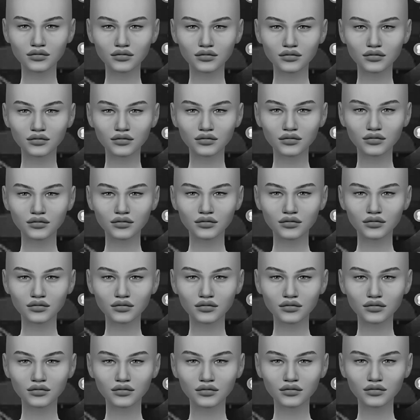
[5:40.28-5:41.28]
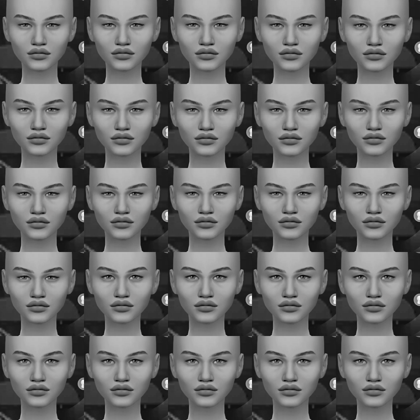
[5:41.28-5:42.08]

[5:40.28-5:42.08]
(no one is talking)